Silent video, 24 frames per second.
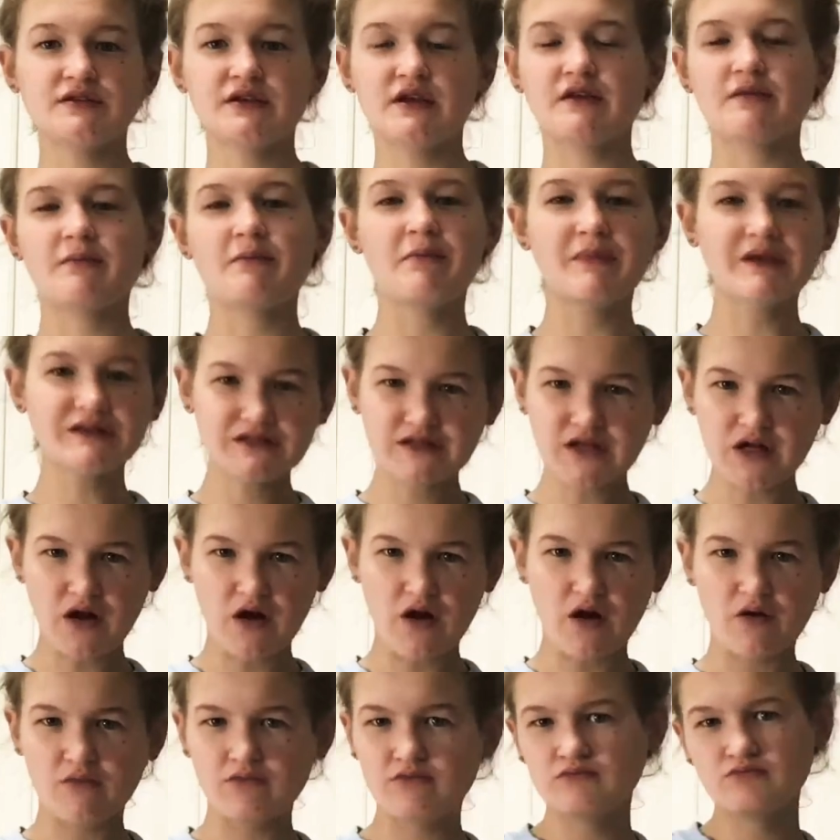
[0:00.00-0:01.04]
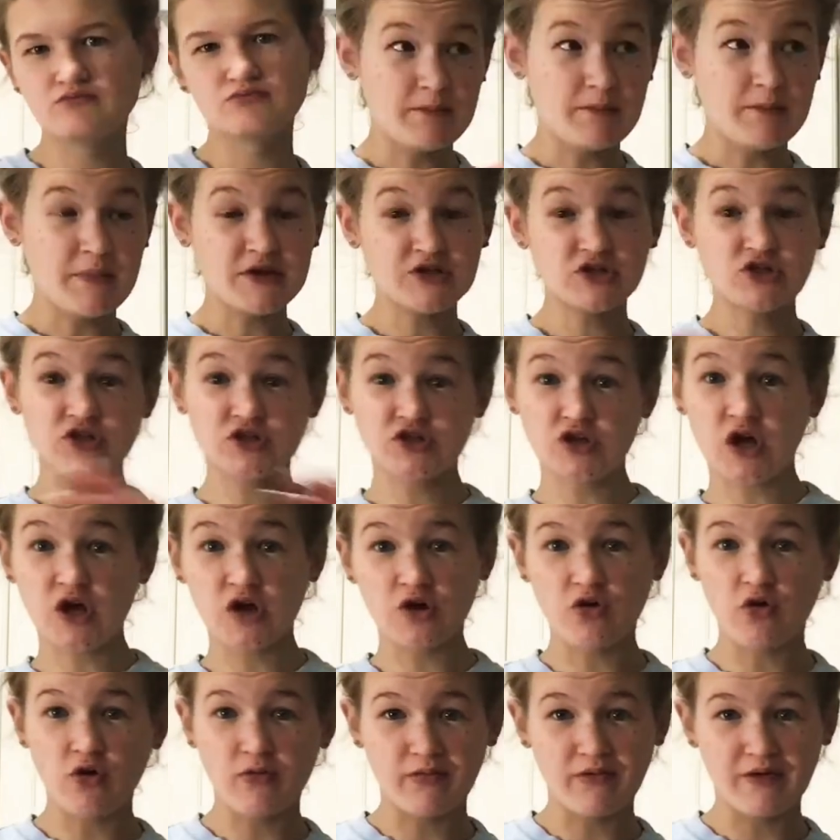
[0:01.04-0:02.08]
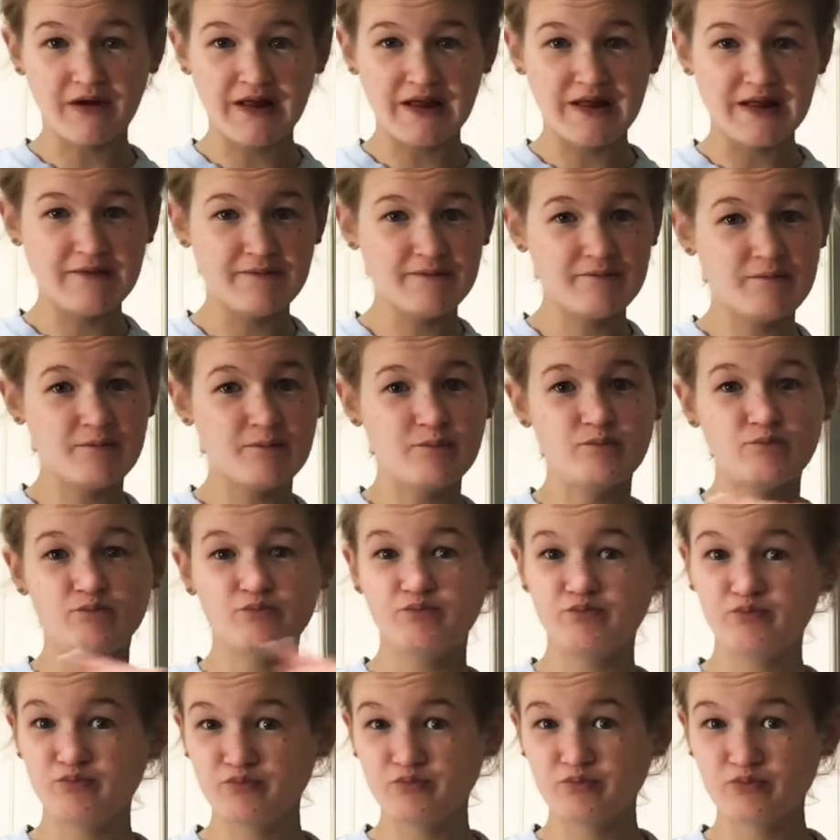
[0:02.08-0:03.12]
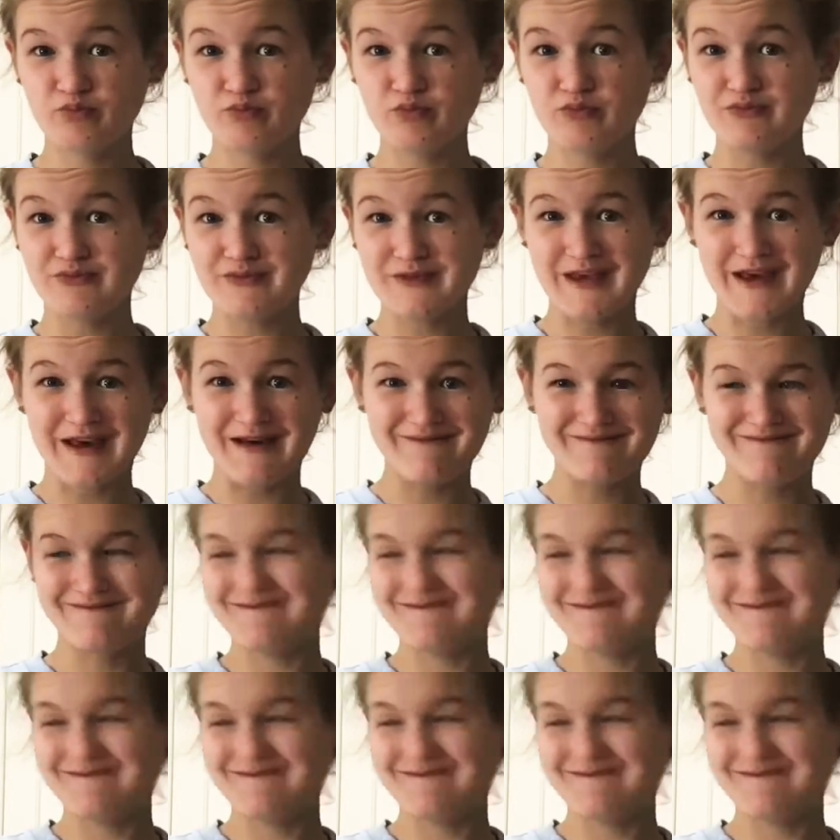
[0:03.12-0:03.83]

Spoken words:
like mix it all, make sure it's all incorporated. Yeah.